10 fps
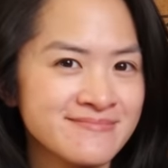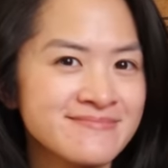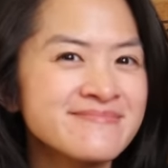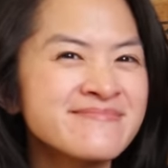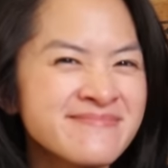
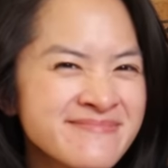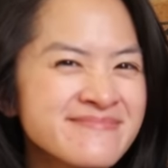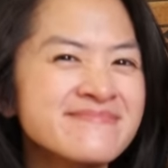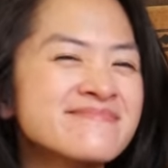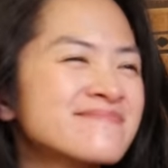
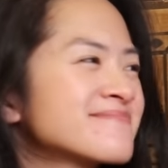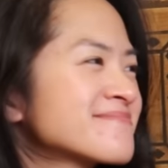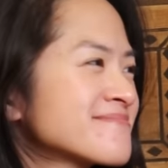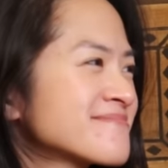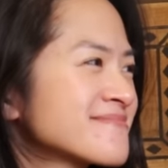
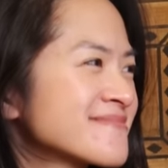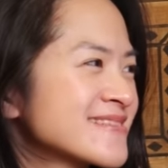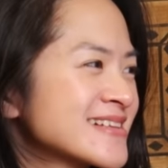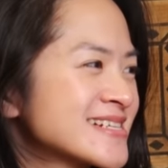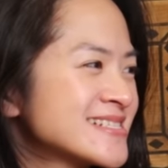
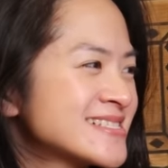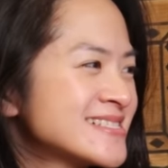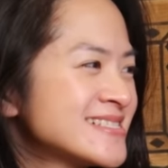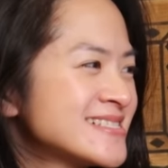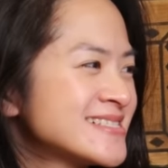
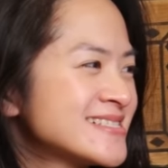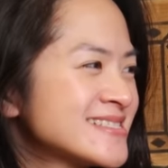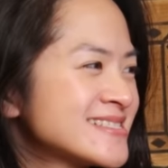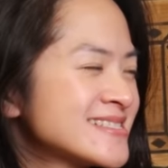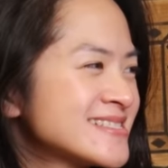
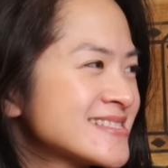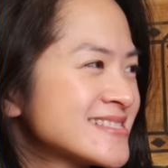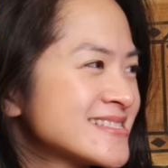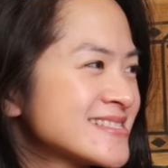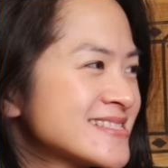
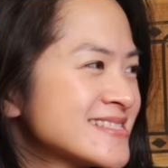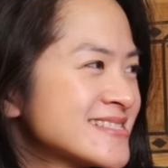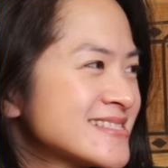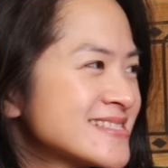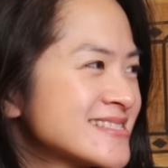
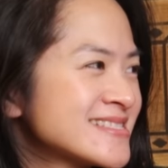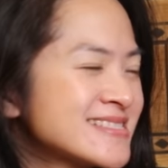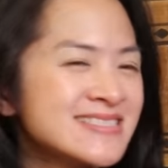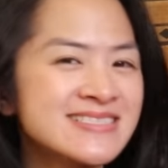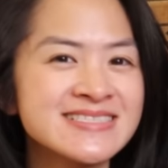
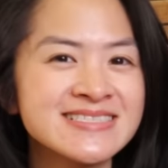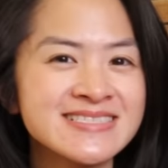This person isn't speaking.